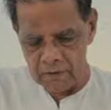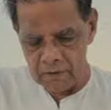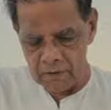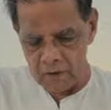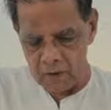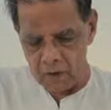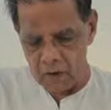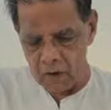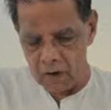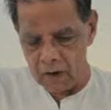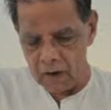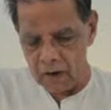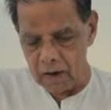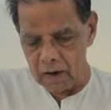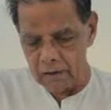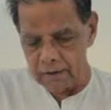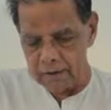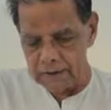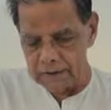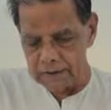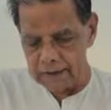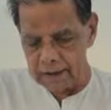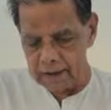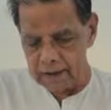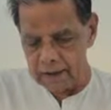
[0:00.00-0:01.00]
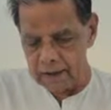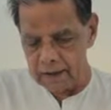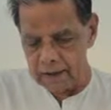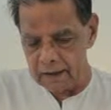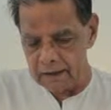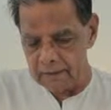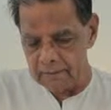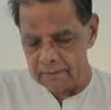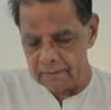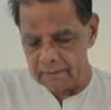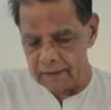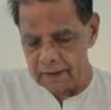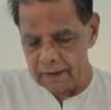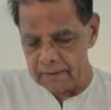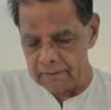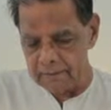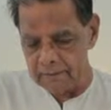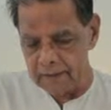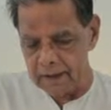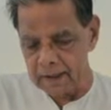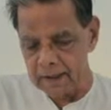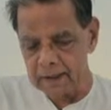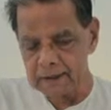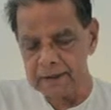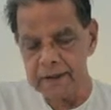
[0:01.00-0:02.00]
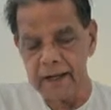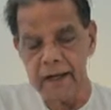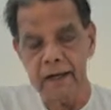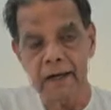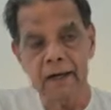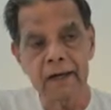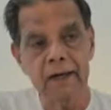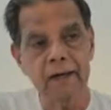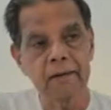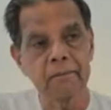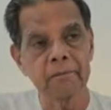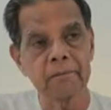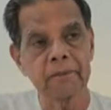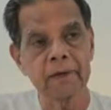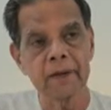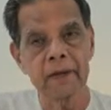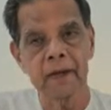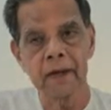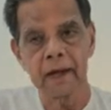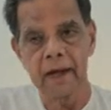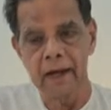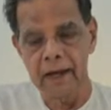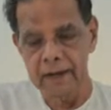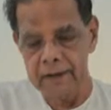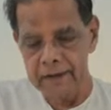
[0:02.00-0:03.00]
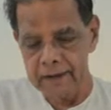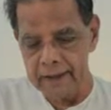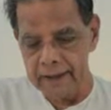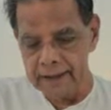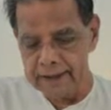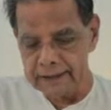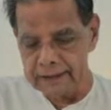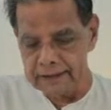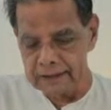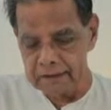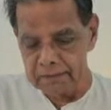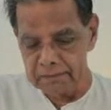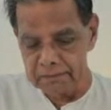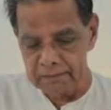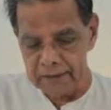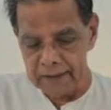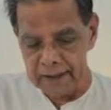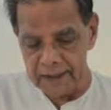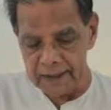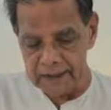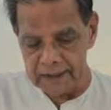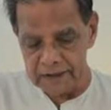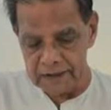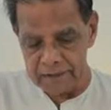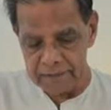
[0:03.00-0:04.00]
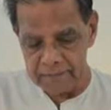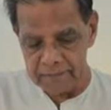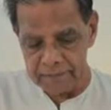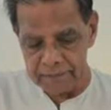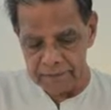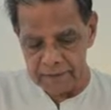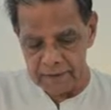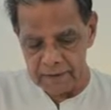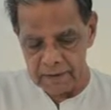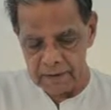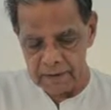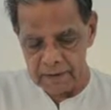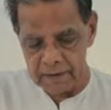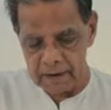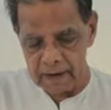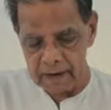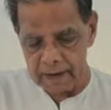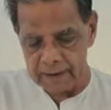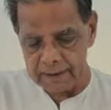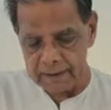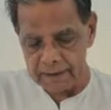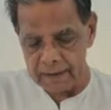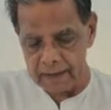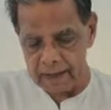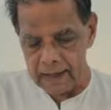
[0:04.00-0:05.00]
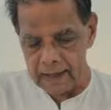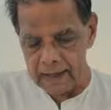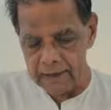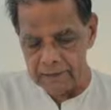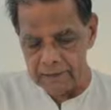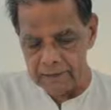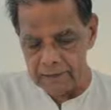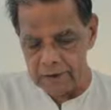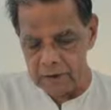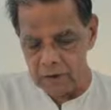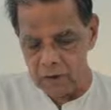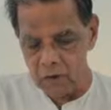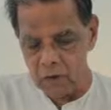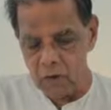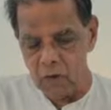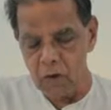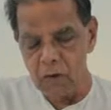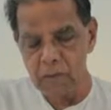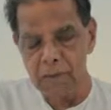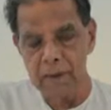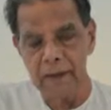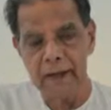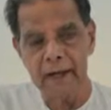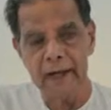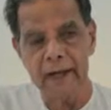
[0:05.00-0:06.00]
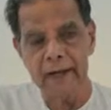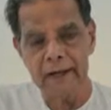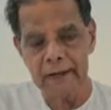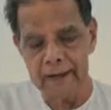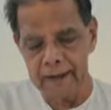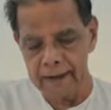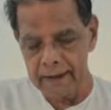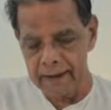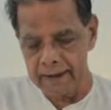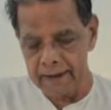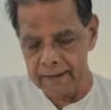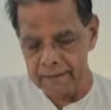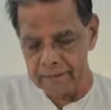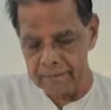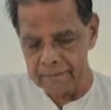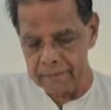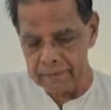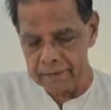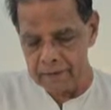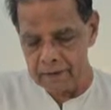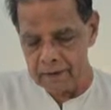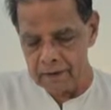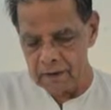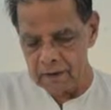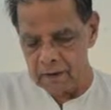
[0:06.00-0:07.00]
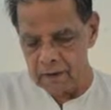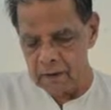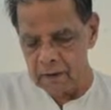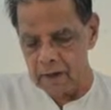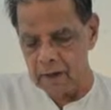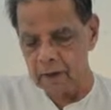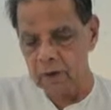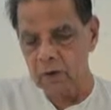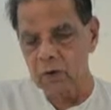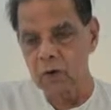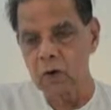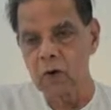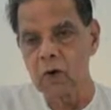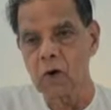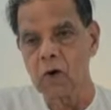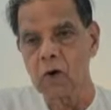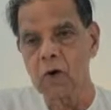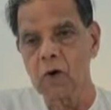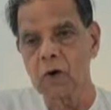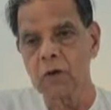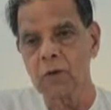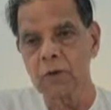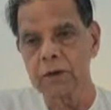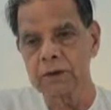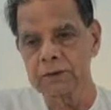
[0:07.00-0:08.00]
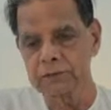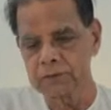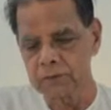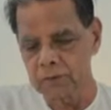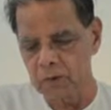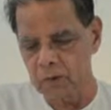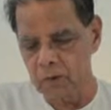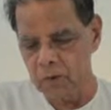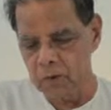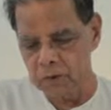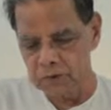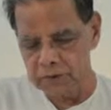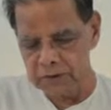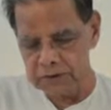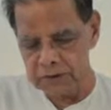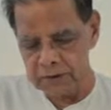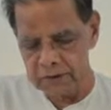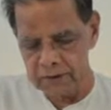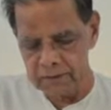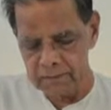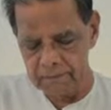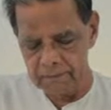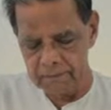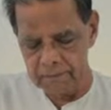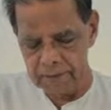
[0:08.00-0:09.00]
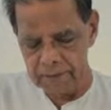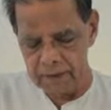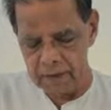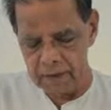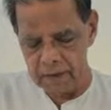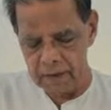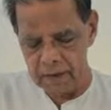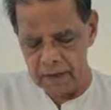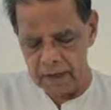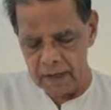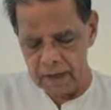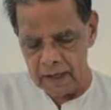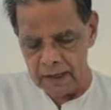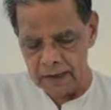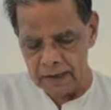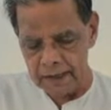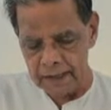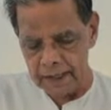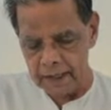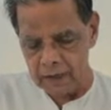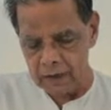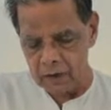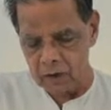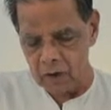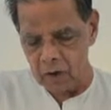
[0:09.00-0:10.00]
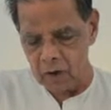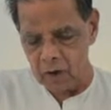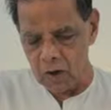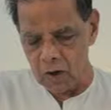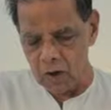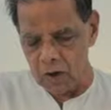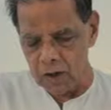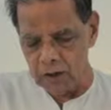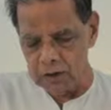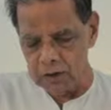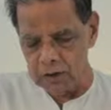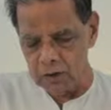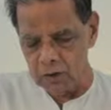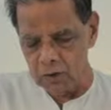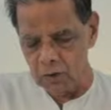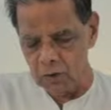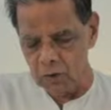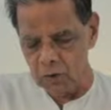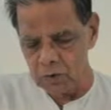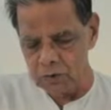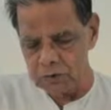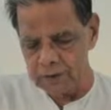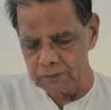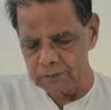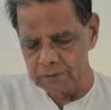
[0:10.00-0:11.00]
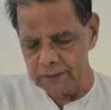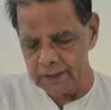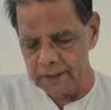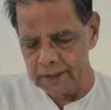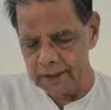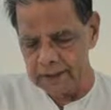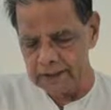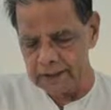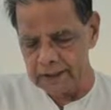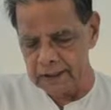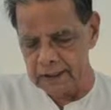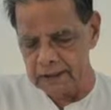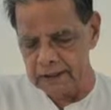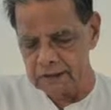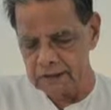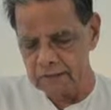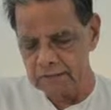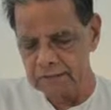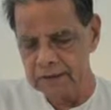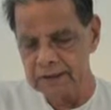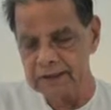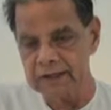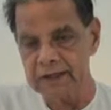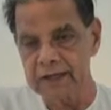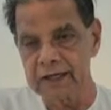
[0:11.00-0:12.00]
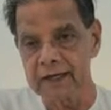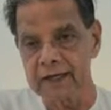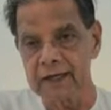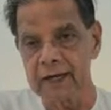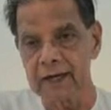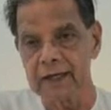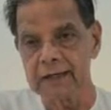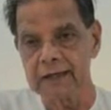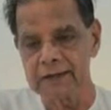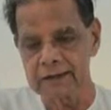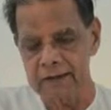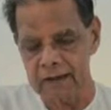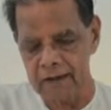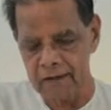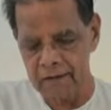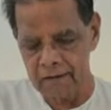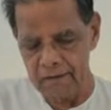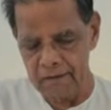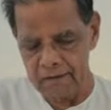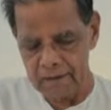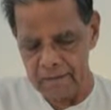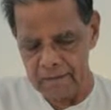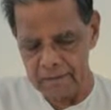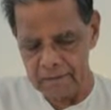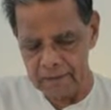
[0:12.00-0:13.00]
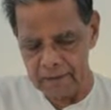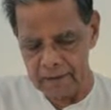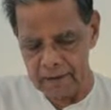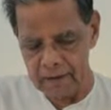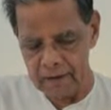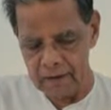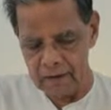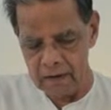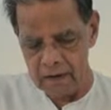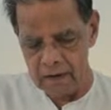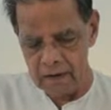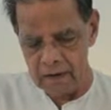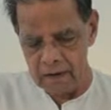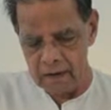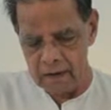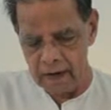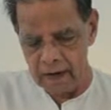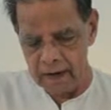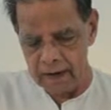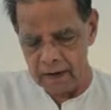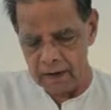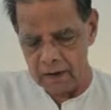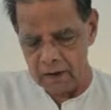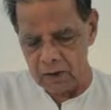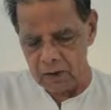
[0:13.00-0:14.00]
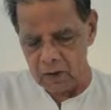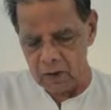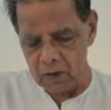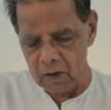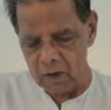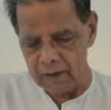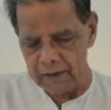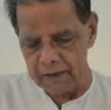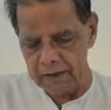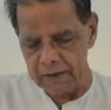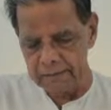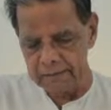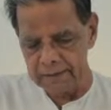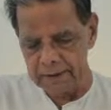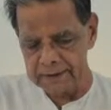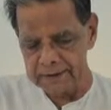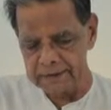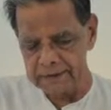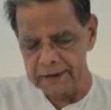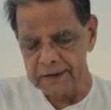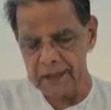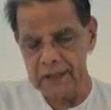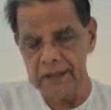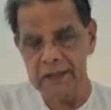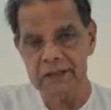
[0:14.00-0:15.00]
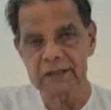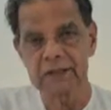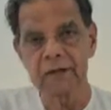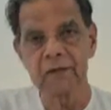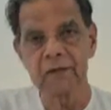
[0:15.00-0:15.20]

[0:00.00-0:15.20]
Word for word: For all was there, but nothing in its place. At times an opening came a door was forced. She crossed through spaces of a secret cell and trod in passages.